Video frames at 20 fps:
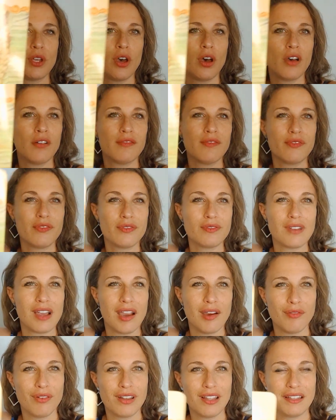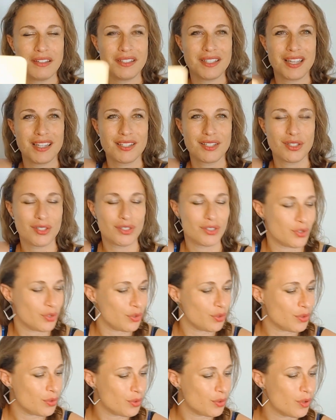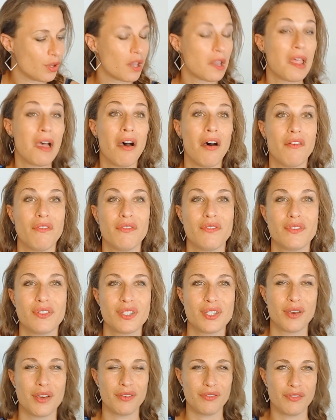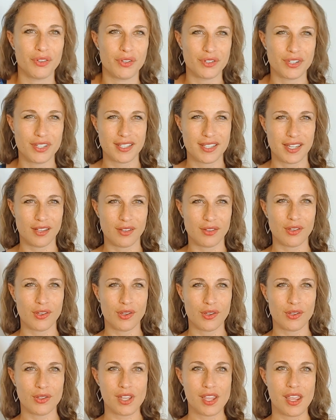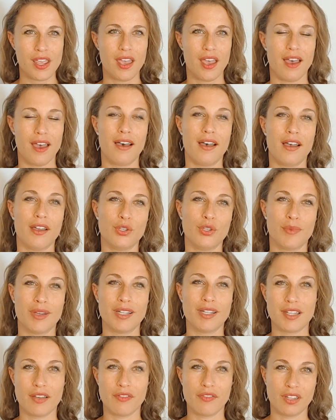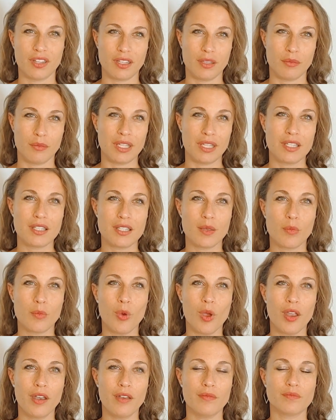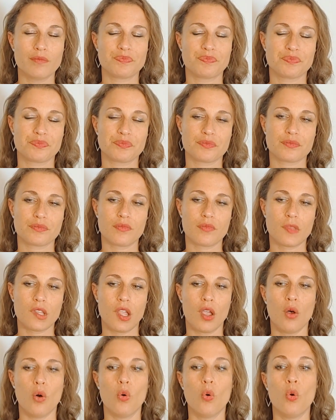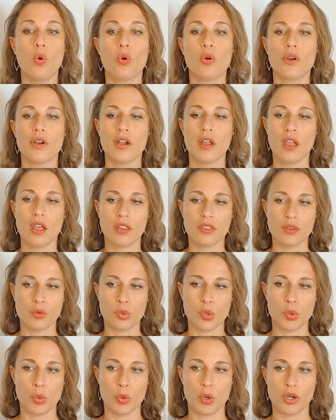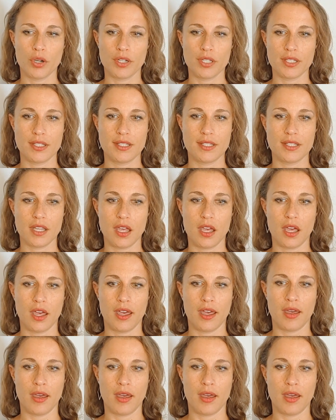dove, I relate that to love. So if you're single, you might definitely meet someone. Or the reward is,